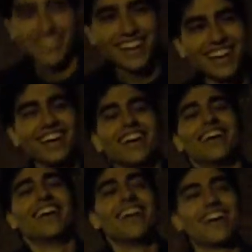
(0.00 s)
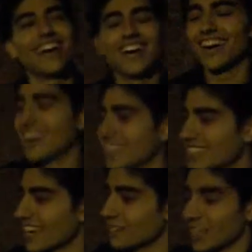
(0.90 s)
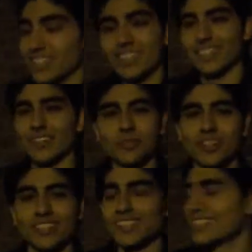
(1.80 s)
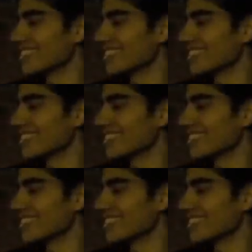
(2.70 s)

Ah, good times. I need another one of these.